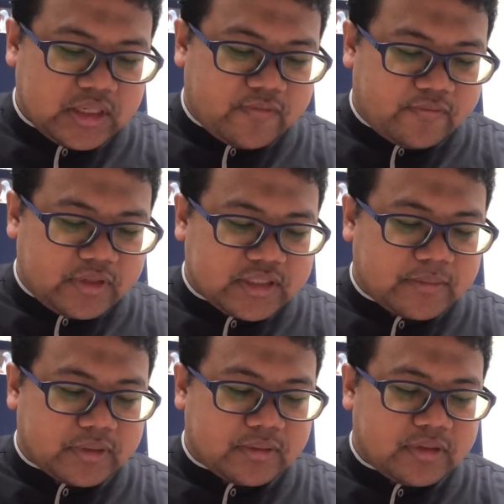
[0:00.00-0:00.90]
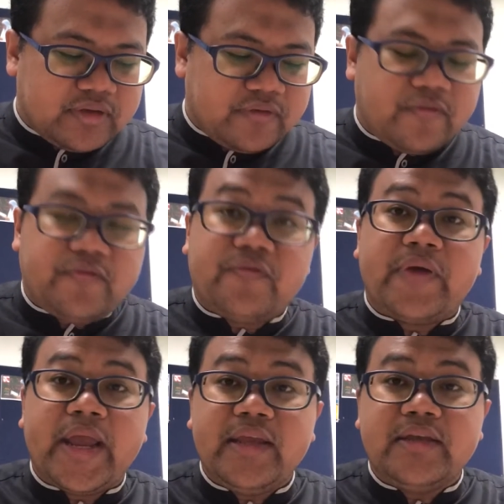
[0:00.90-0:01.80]
For example,
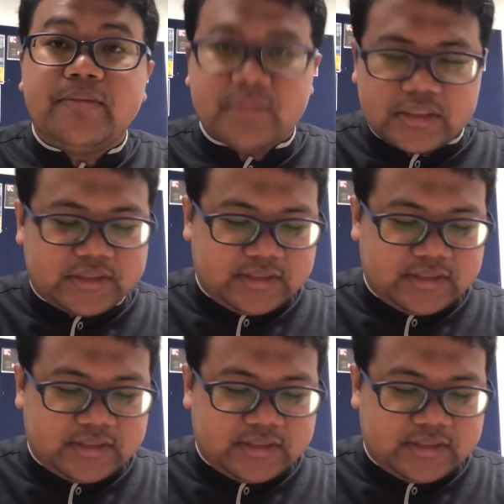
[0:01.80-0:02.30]
famous.